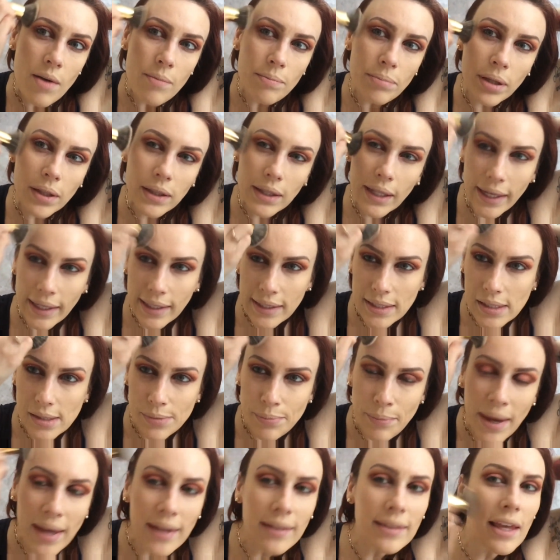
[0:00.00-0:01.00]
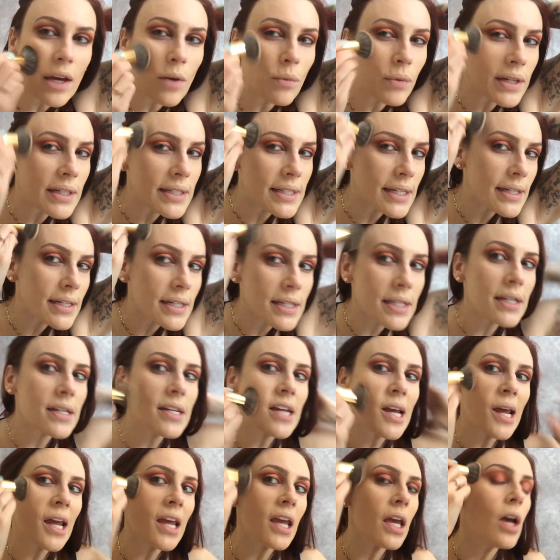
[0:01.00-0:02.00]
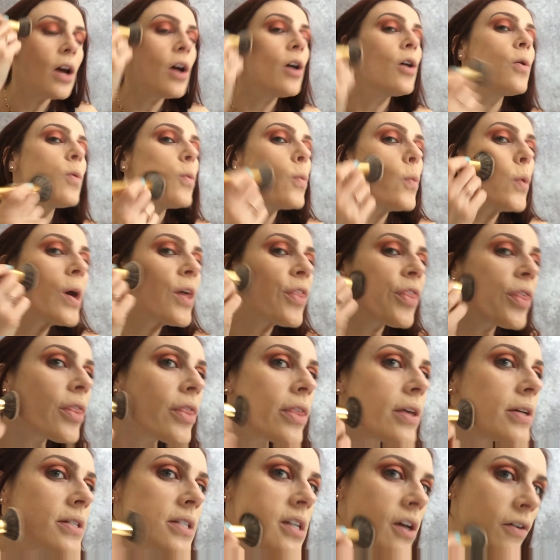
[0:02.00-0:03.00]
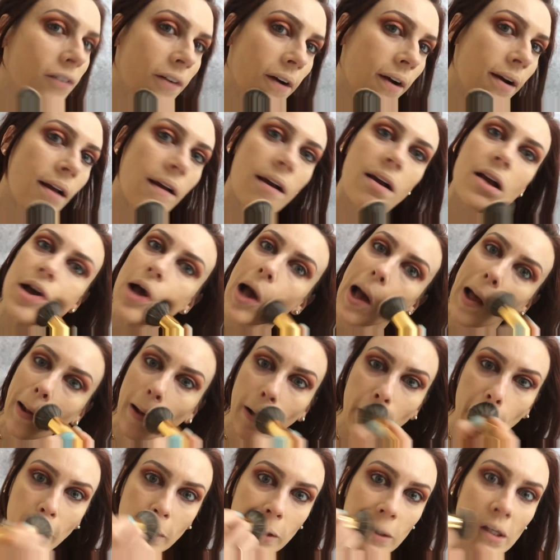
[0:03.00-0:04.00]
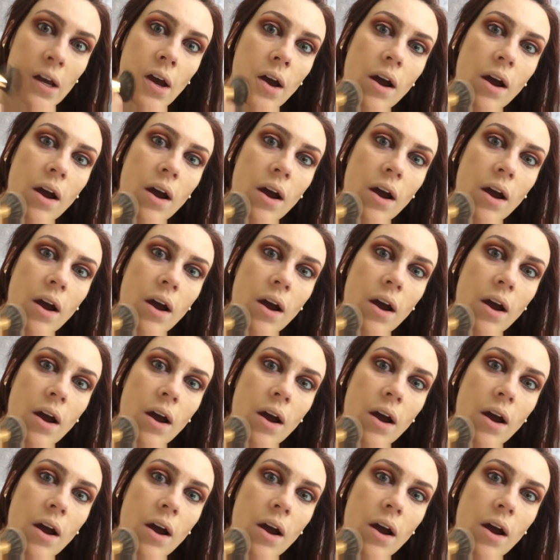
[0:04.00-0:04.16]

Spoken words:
placement that we did today with the different colors